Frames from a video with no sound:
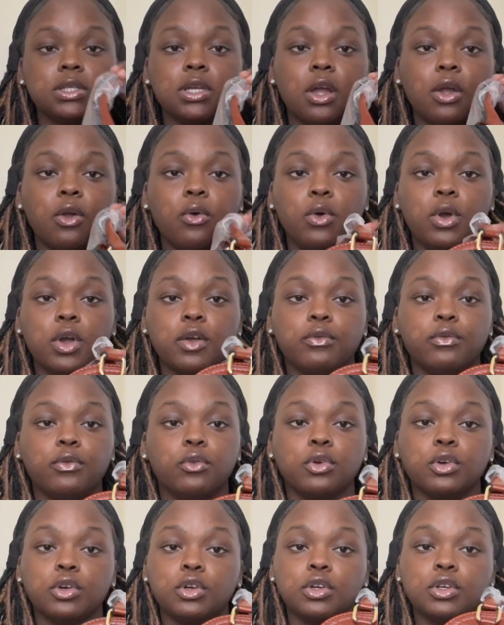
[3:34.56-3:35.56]
are going
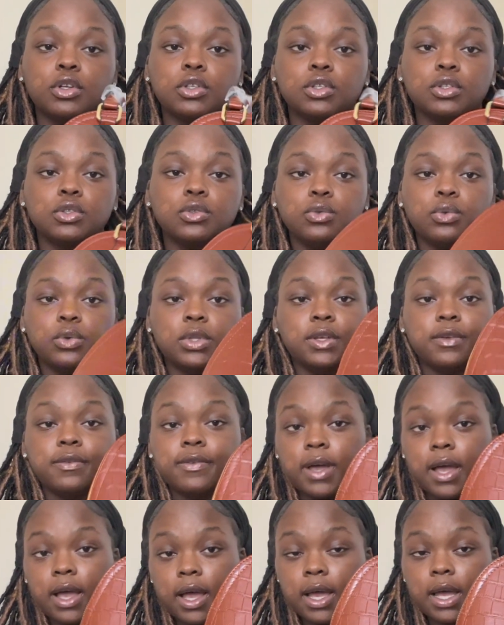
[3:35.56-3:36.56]
for
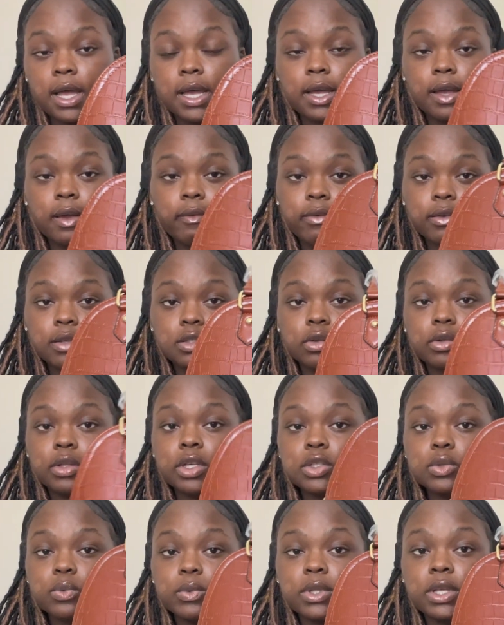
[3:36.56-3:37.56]
25 so
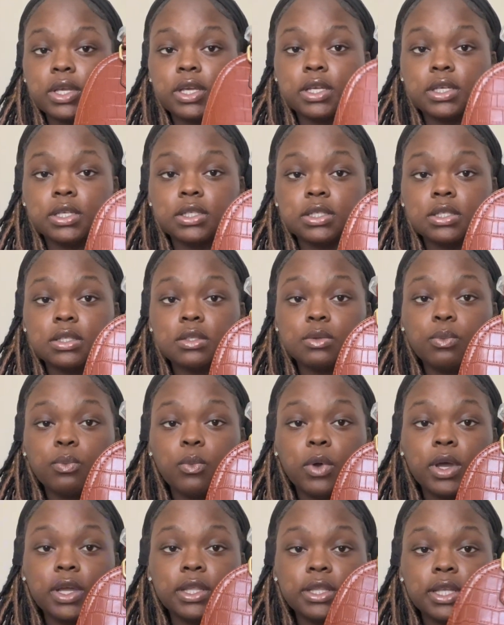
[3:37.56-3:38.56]
this one is
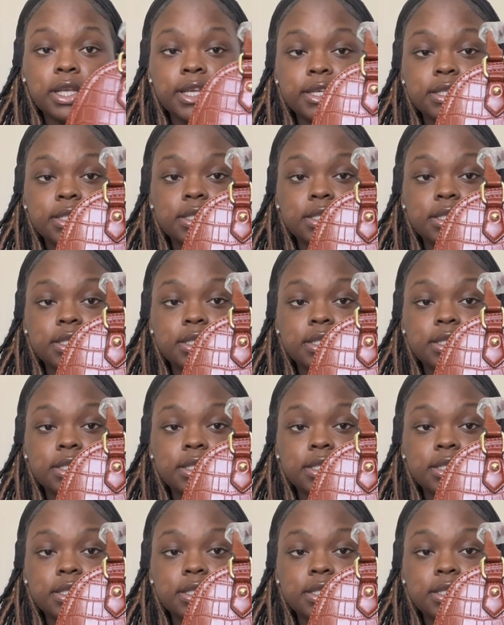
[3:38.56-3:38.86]
one that is